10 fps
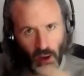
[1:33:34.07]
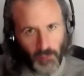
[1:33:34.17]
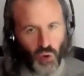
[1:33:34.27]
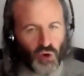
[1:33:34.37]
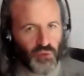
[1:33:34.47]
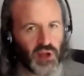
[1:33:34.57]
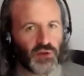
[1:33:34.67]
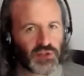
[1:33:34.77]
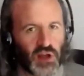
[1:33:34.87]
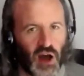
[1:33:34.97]
Puerto Rico's
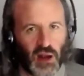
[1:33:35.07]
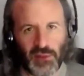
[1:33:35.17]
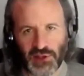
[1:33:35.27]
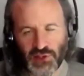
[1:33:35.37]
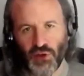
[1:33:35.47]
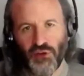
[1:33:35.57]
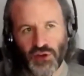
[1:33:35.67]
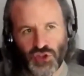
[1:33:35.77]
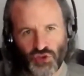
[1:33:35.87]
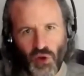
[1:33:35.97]
economy is so
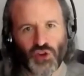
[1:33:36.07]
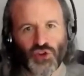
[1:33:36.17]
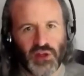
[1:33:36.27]
structurally